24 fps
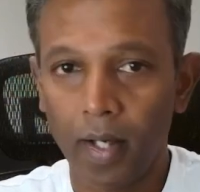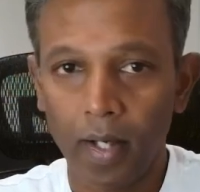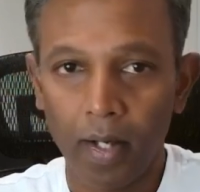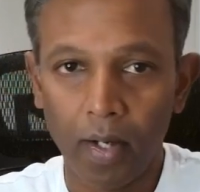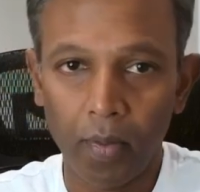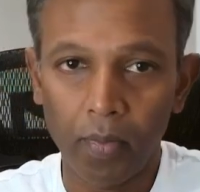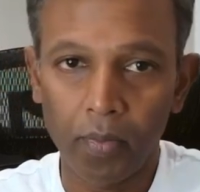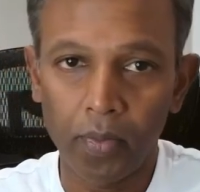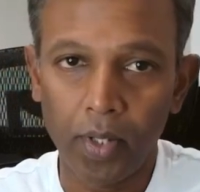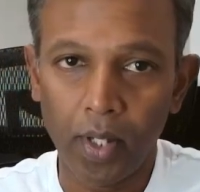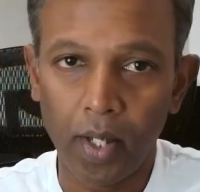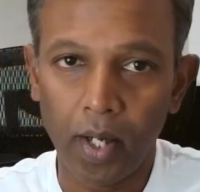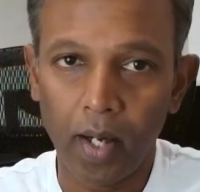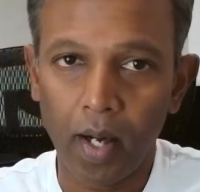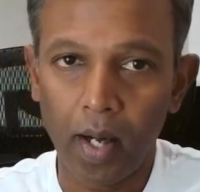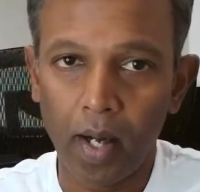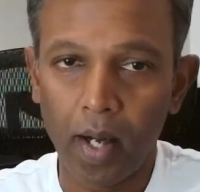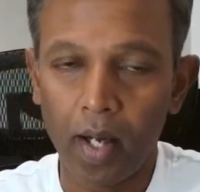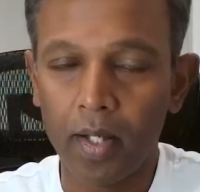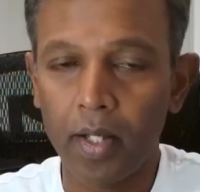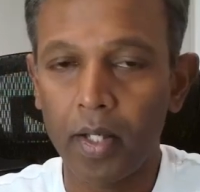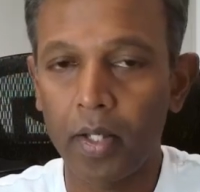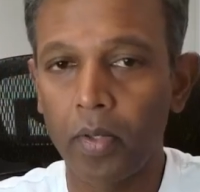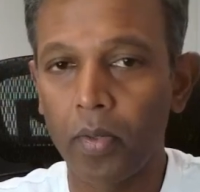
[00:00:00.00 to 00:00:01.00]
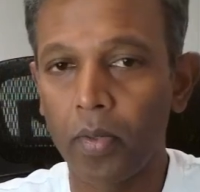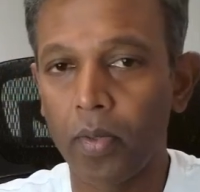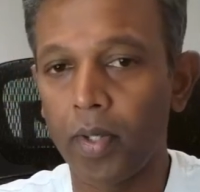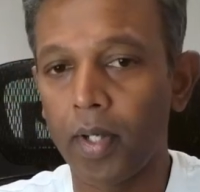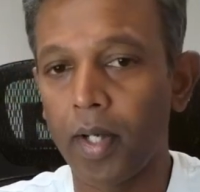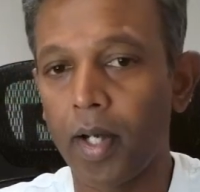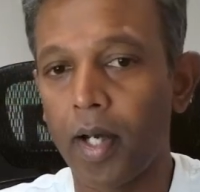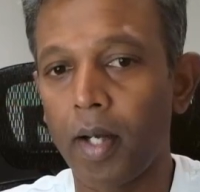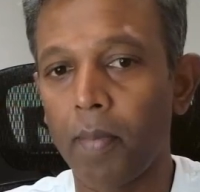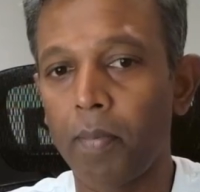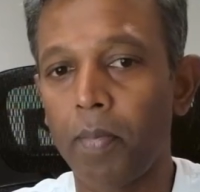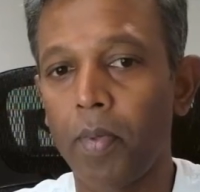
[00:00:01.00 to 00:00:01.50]
how the rto and
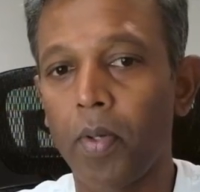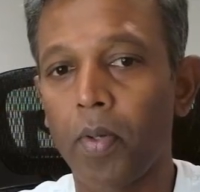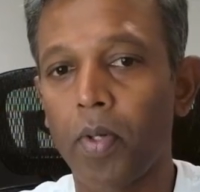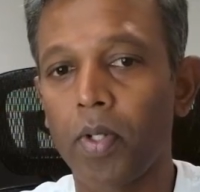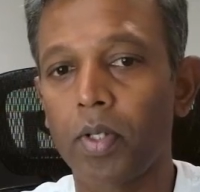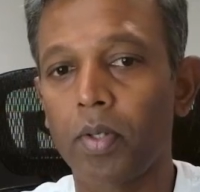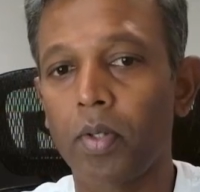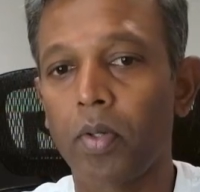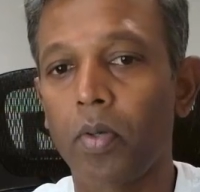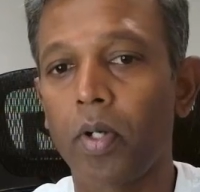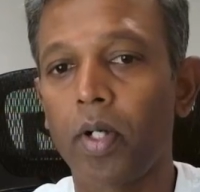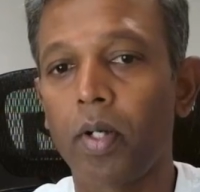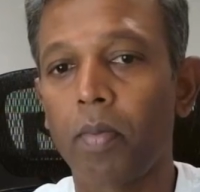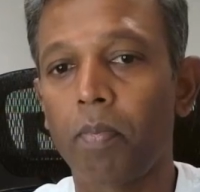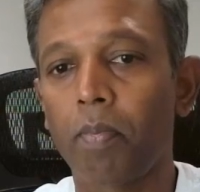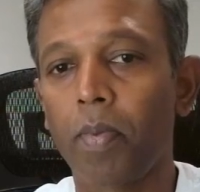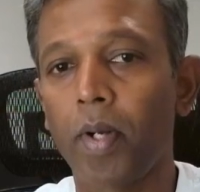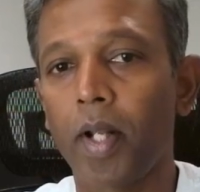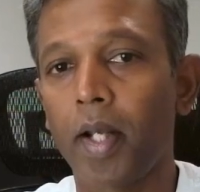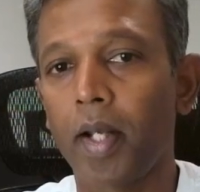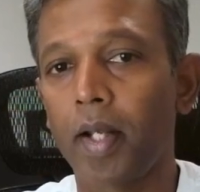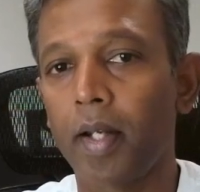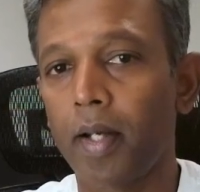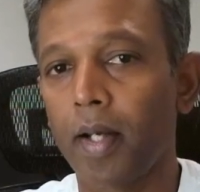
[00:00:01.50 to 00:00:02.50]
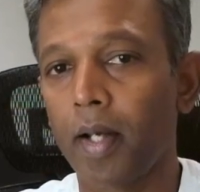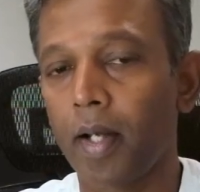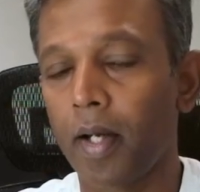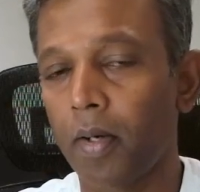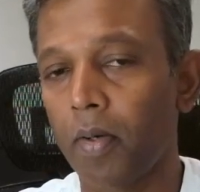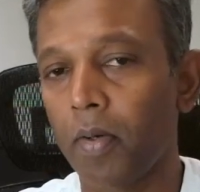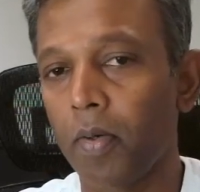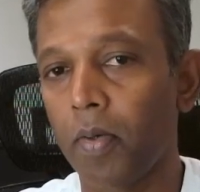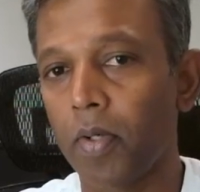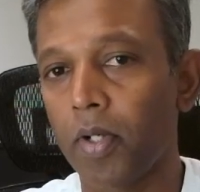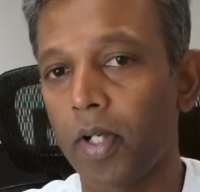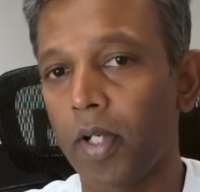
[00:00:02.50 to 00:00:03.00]
rpo is going to play a
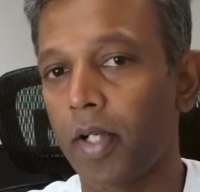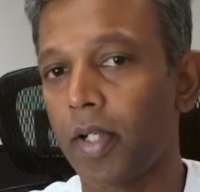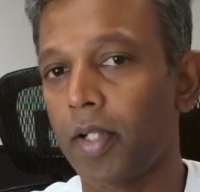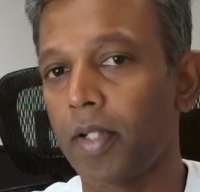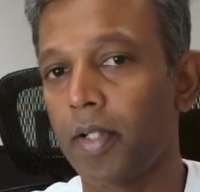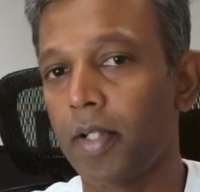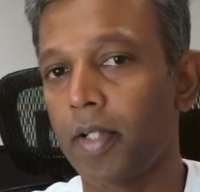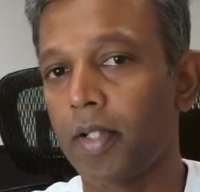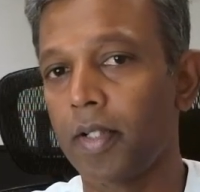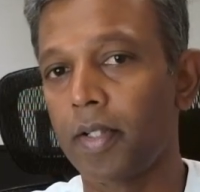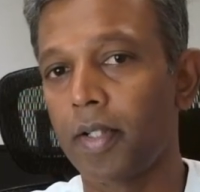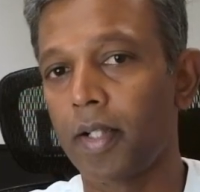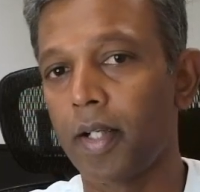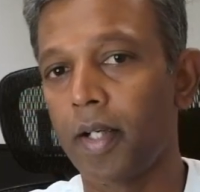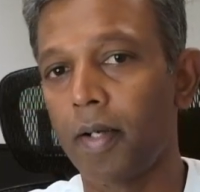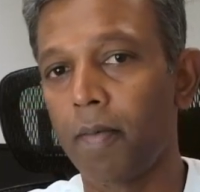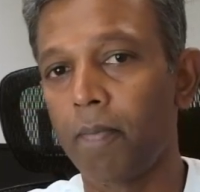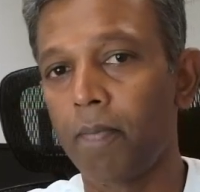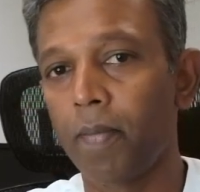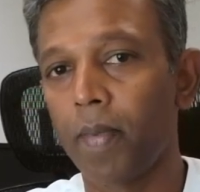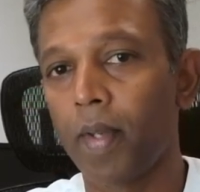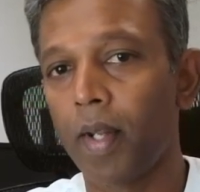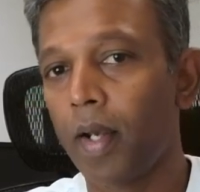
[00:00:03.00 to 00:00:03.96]
role in this uh,